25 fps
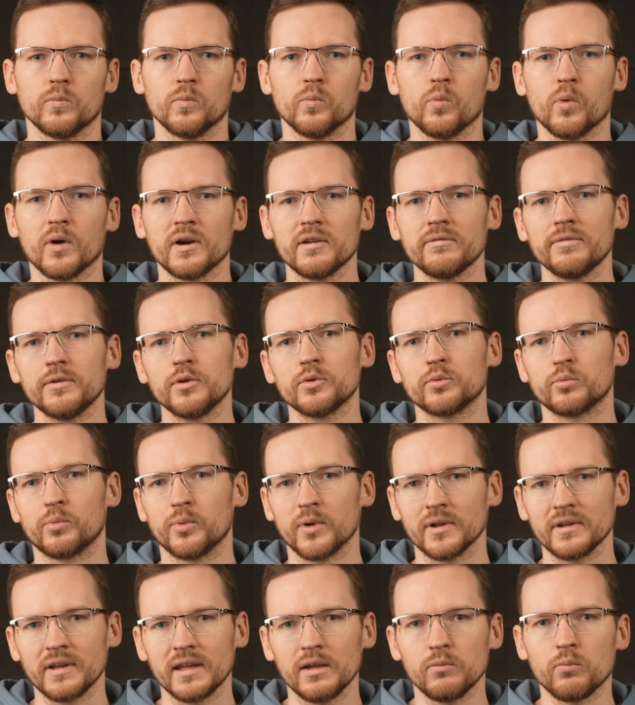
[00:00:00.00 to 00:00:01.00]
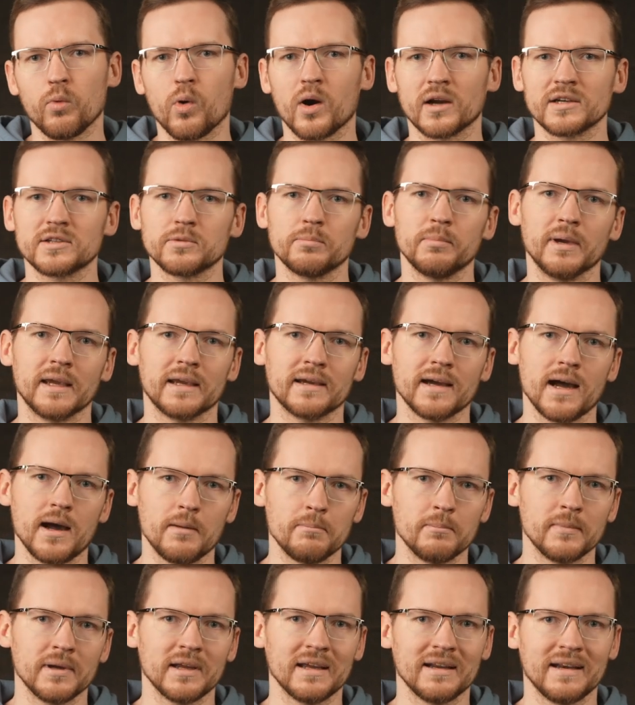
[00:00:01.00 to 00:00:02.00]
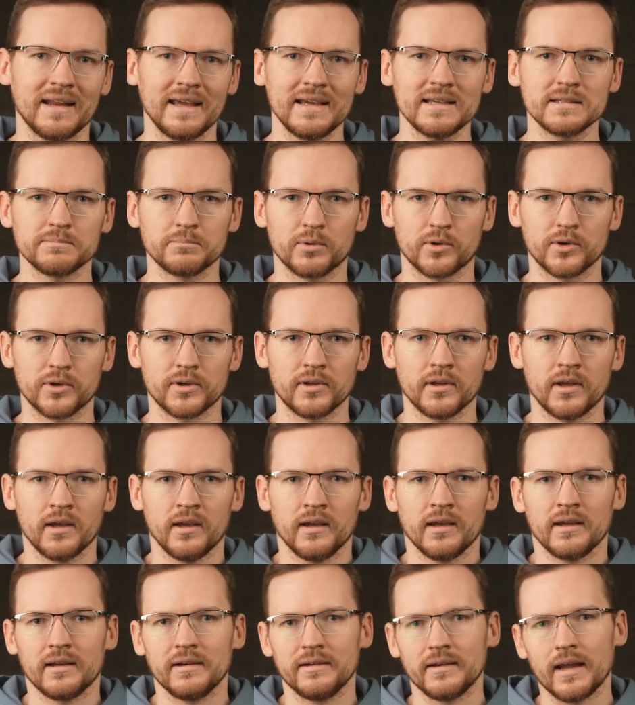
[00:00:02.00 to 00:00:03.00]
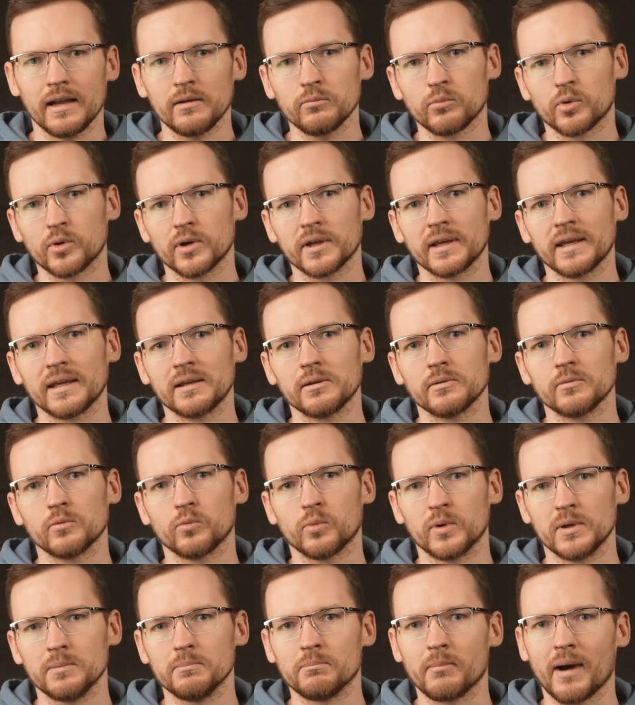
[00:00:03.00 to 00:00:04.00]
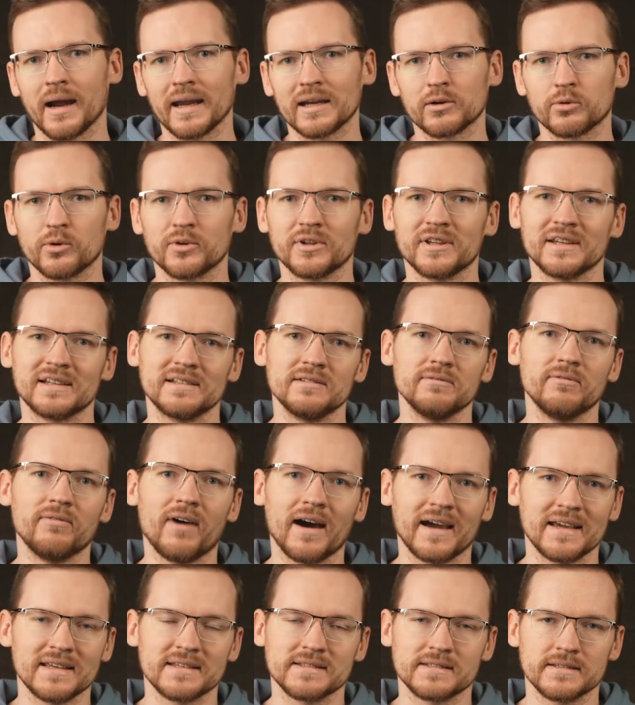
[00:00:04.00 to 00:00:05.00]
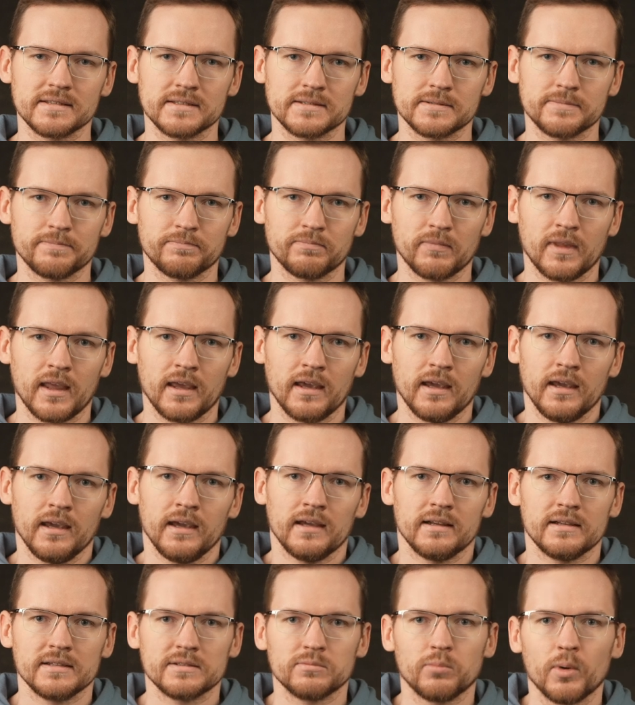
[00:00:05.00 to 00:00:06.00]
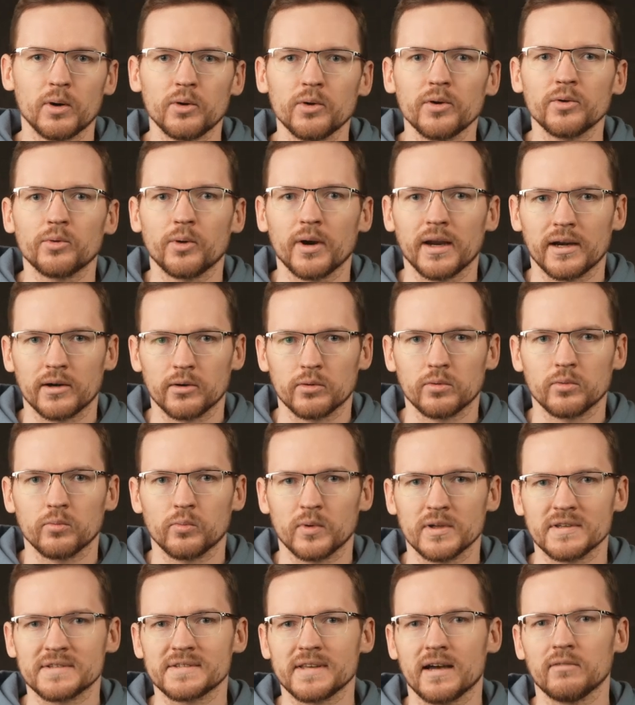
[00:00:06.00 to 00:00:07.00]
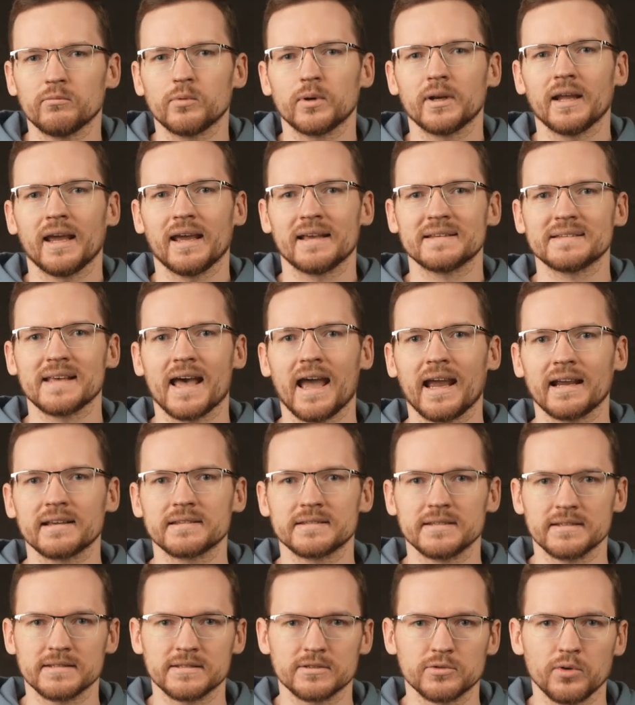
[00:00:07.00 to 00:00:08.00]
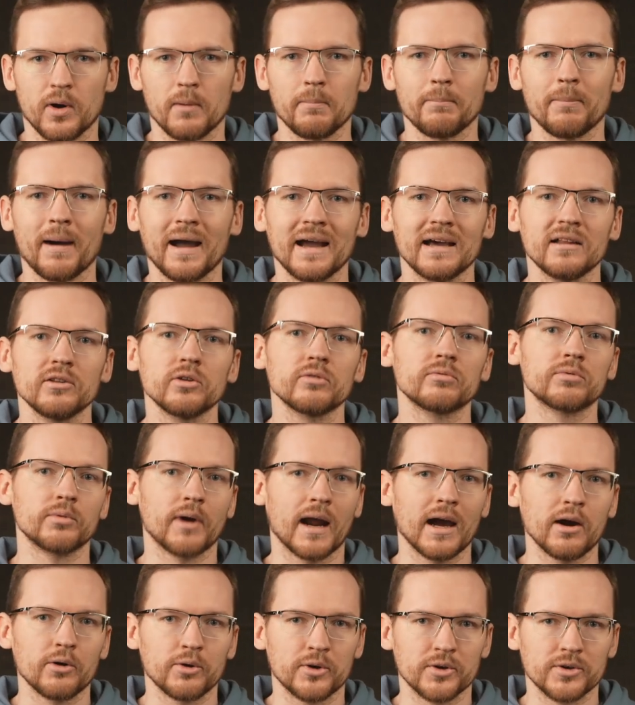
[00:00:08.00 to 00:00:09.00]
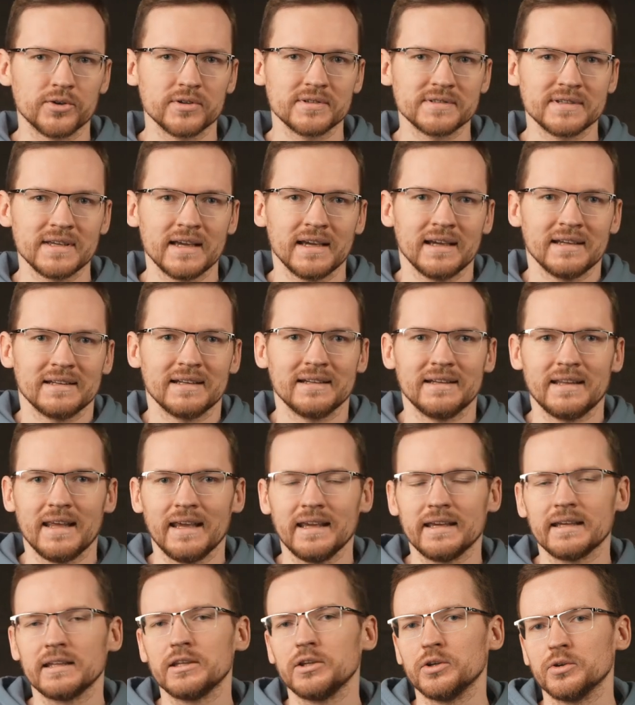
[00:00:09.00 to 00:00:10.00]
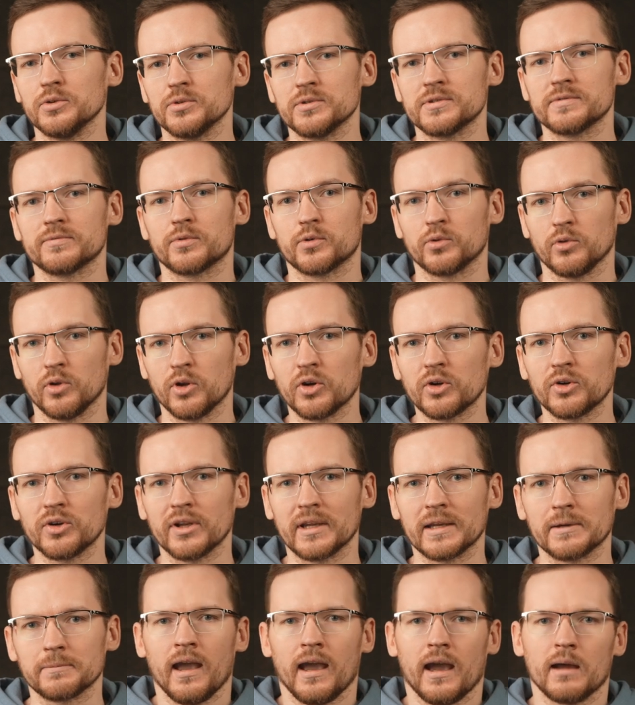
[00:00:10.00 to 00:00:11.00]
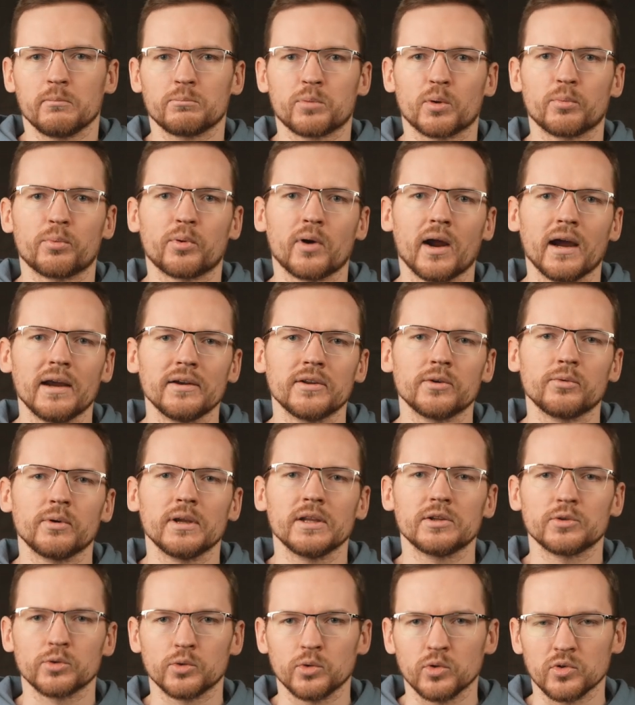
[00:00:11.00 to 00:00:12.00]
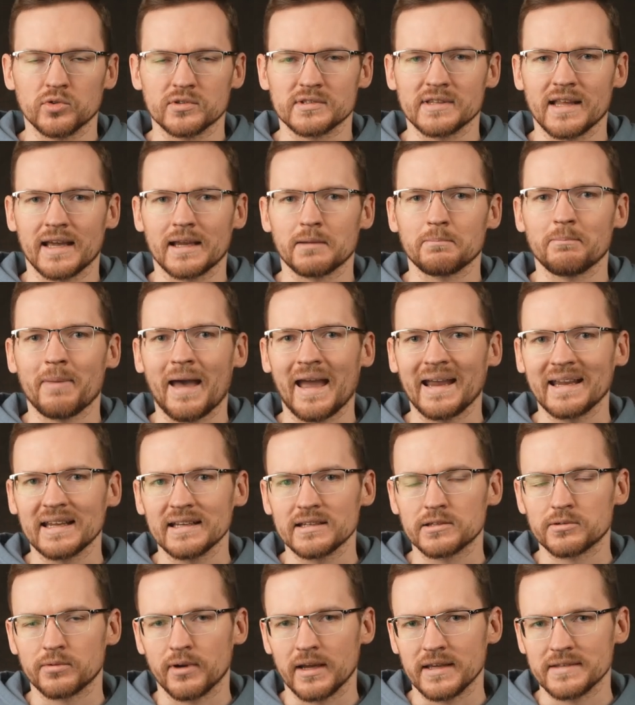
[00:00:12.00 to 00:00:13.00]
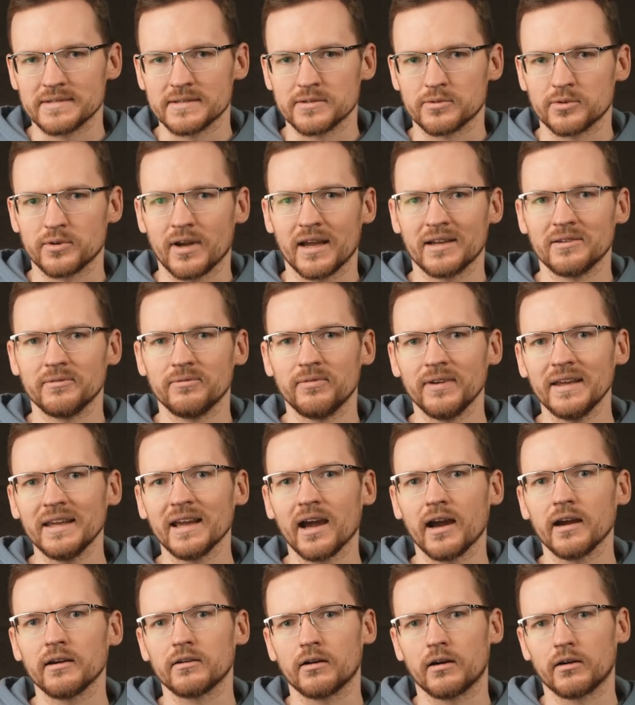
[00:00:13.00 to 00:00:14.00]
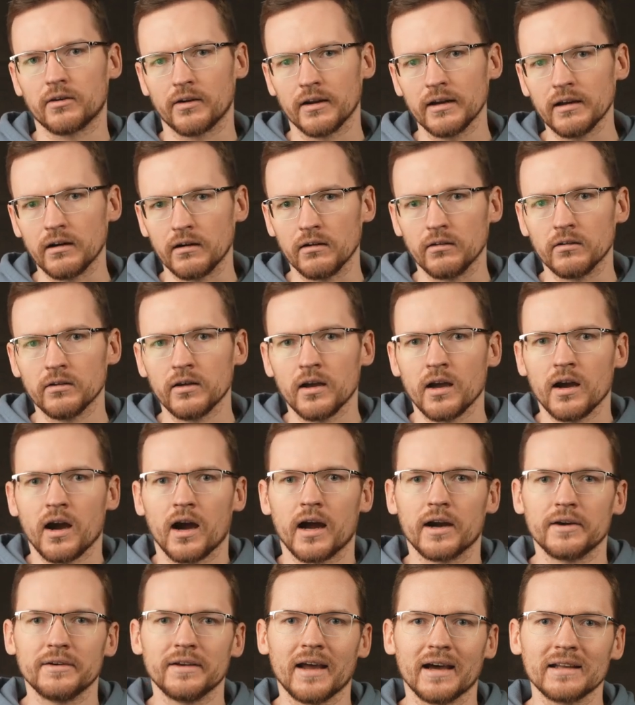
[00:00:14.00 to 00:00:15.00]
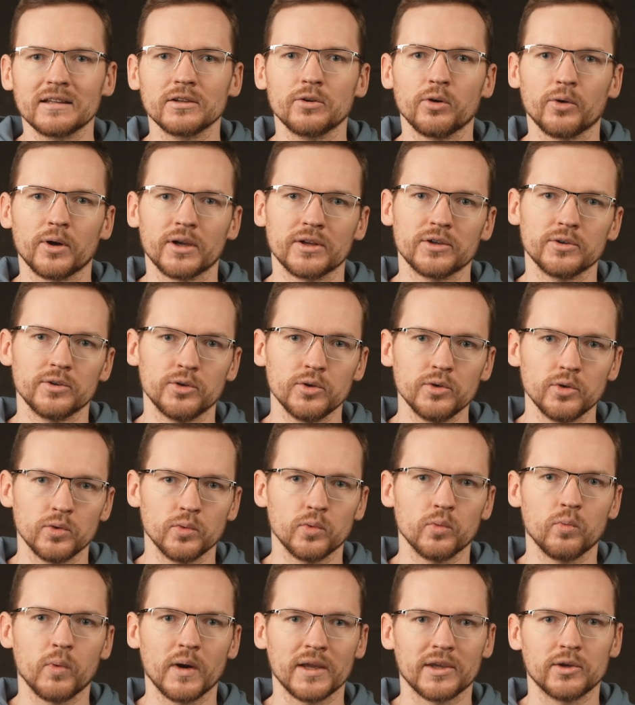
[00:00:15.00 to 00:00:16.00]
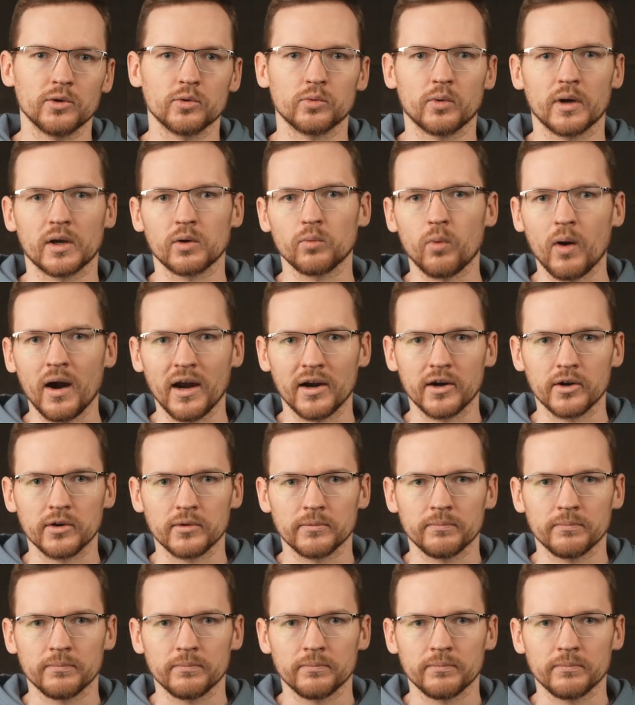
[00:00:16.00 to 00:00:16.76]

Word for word: What if you really want to become an expert in networking with MikroTik devices? It is very rare when someone has access to a pile of routers that they can use for learning, and proprietary tools like Packet Tracer and VIRL are not going to do what you require.